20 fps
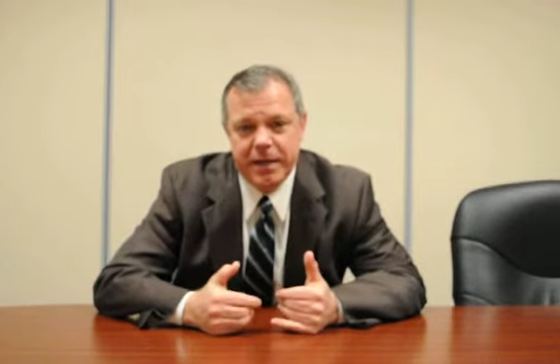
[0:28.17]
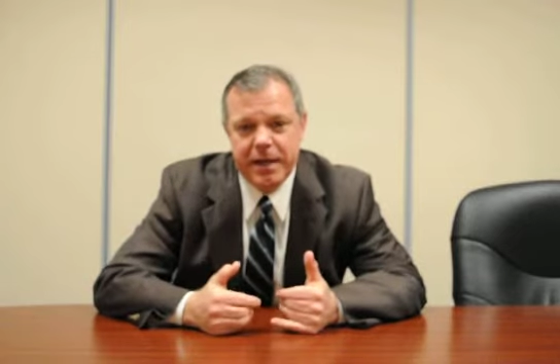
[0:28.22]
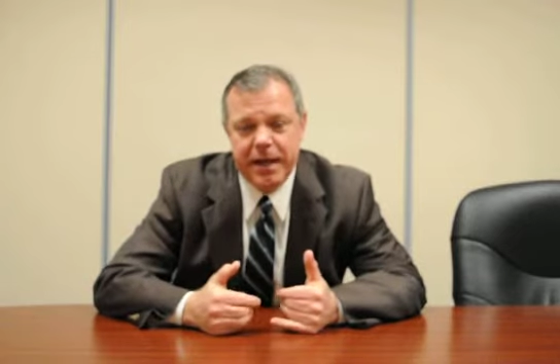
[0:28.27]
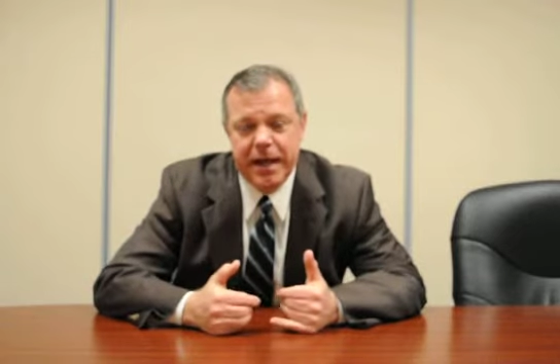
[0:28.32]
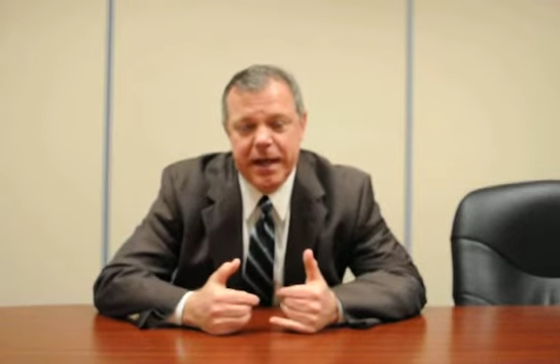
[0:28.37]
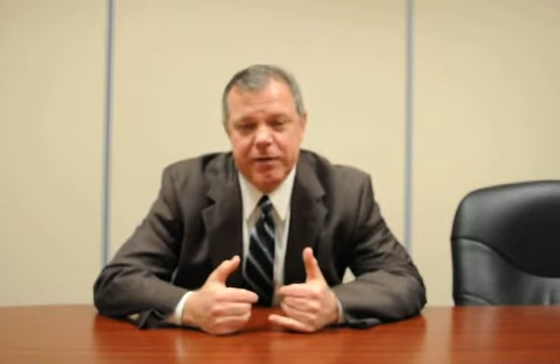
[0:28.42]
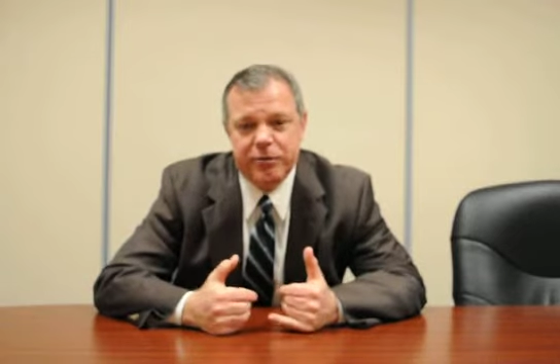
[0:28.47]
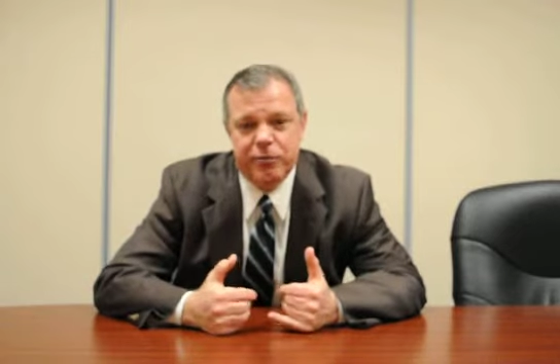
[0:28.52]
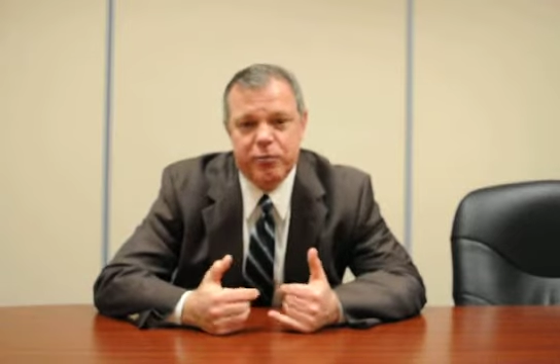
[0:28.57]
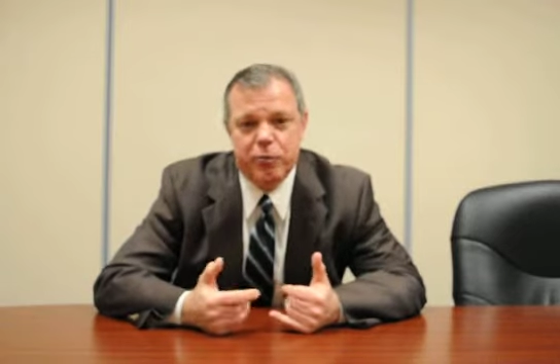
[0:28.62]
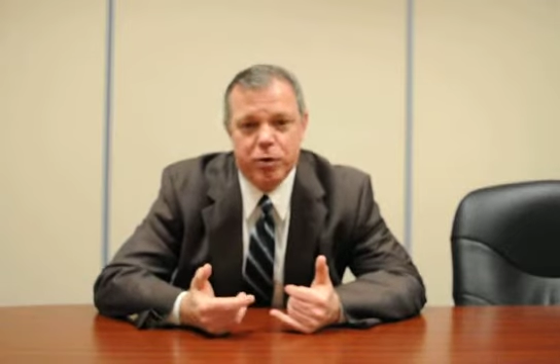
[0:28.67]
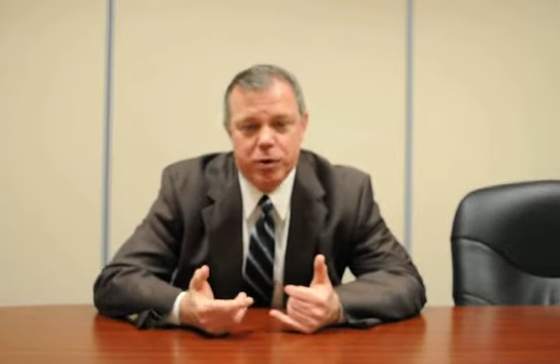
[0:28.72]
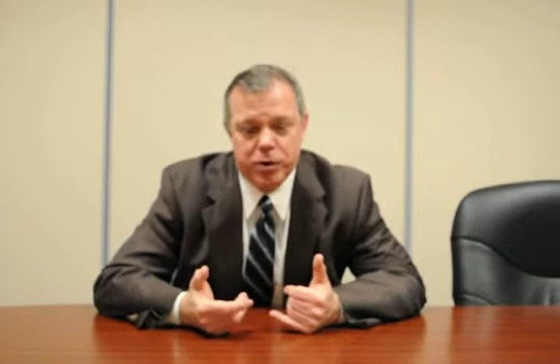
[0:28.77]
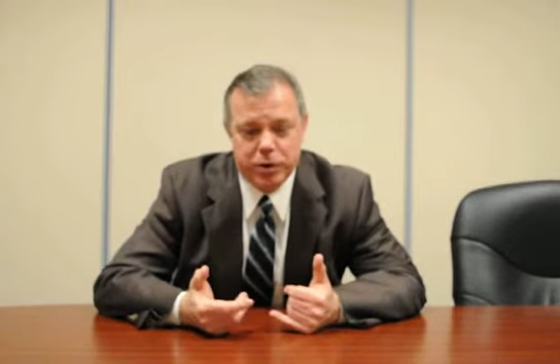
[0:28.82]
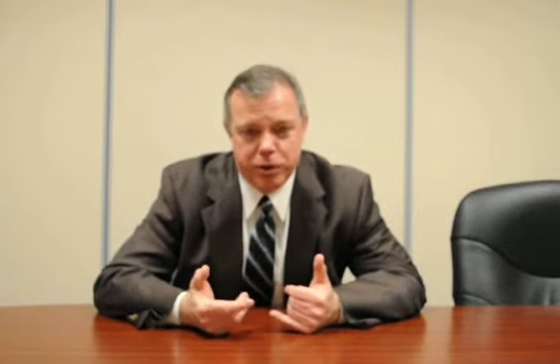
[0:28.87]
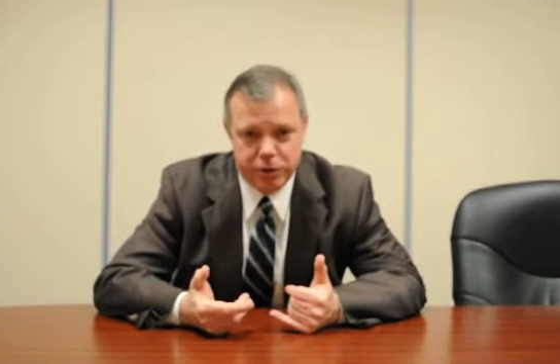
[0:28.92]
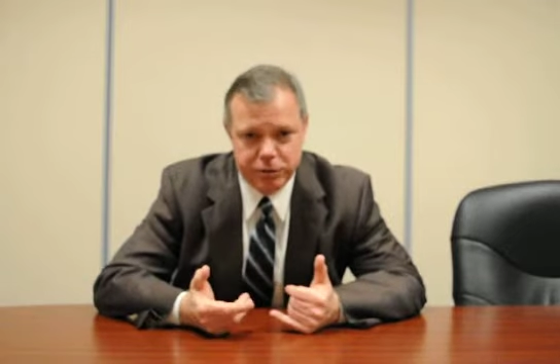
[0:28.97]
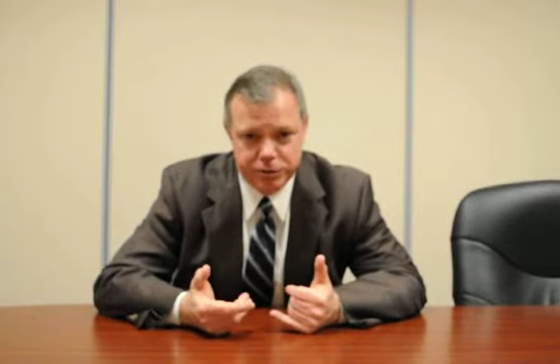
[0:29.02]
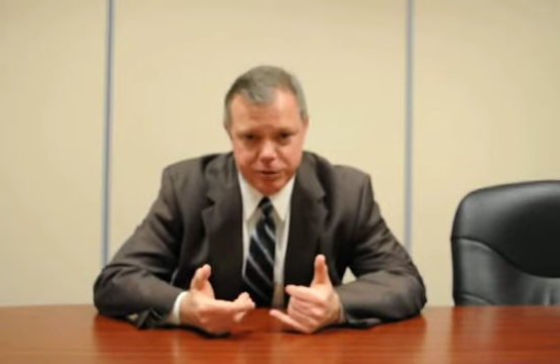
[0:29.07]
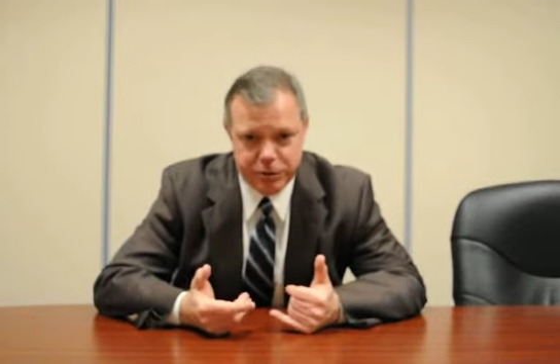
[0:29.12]
has
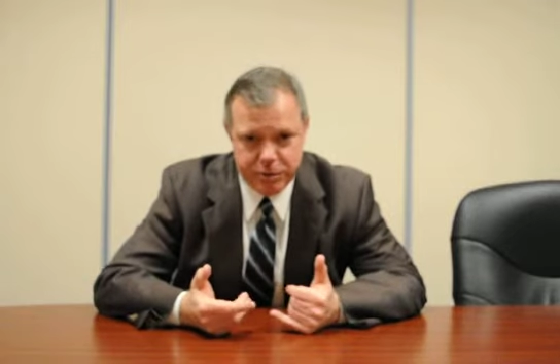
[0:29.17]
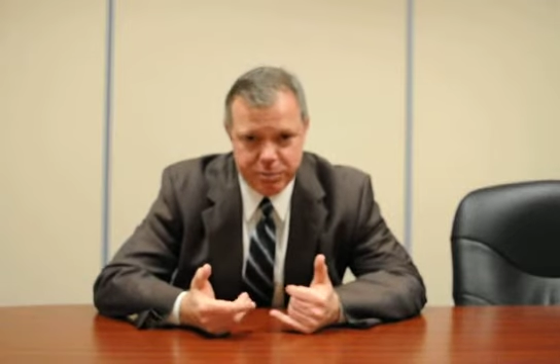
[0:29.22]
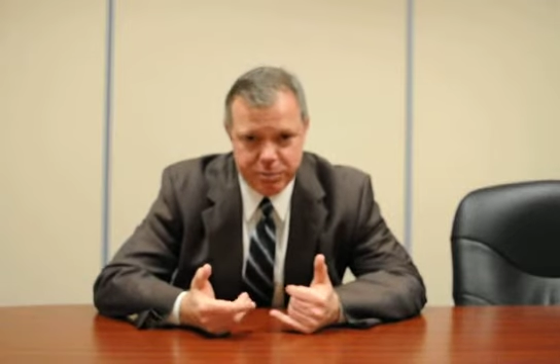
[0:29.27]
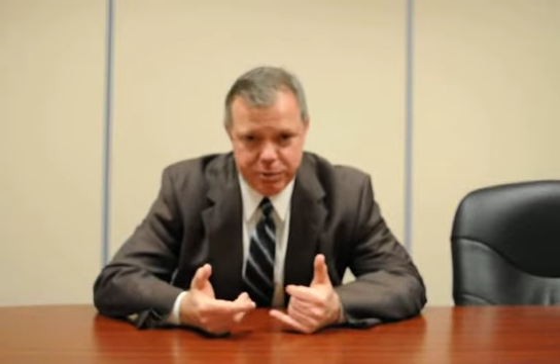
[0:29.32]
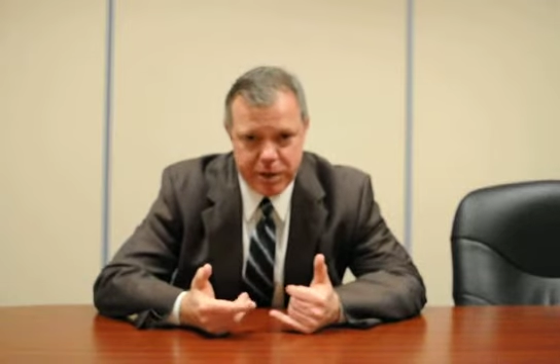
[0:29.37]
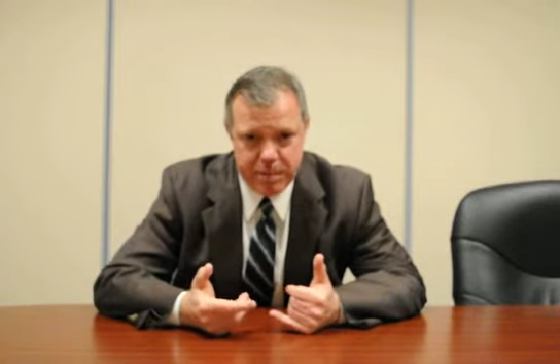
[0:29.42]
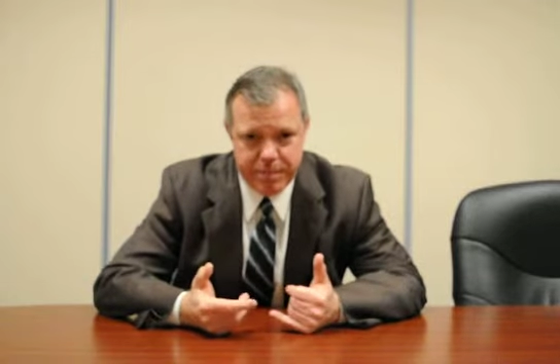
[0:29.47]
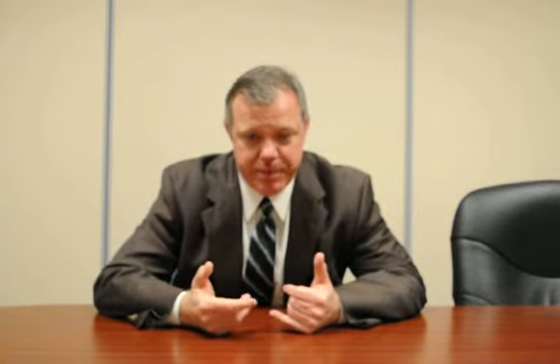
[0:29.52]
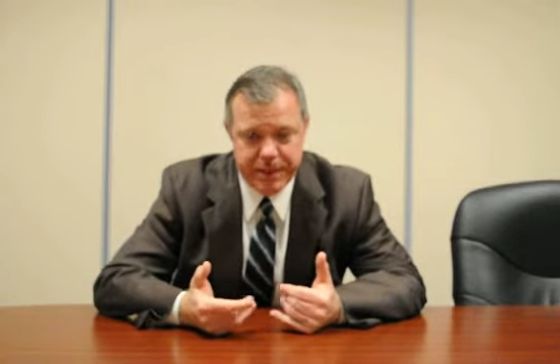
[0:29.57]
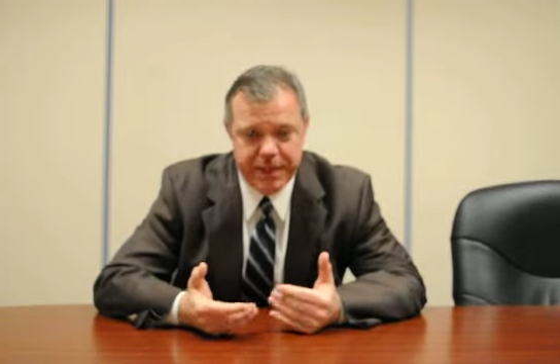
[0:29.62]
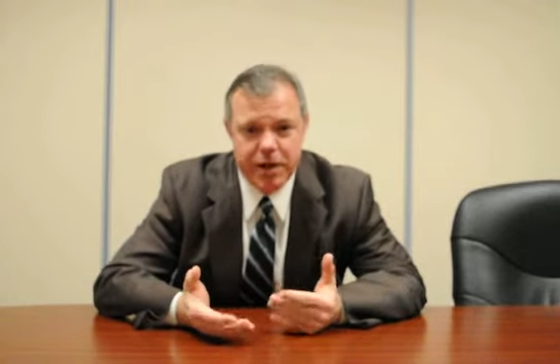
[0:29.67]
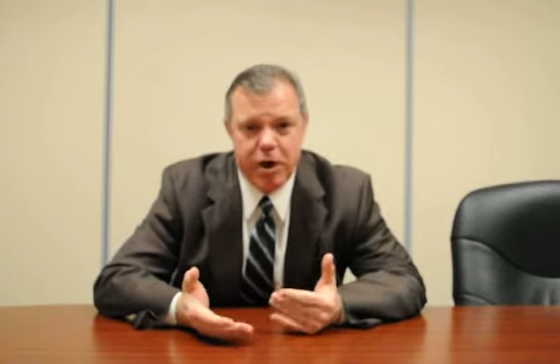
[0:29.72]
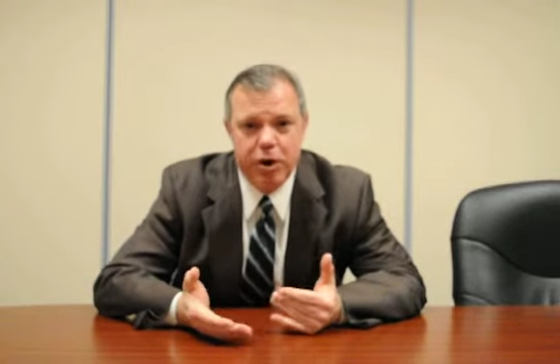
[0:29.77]
foreclosed on the property and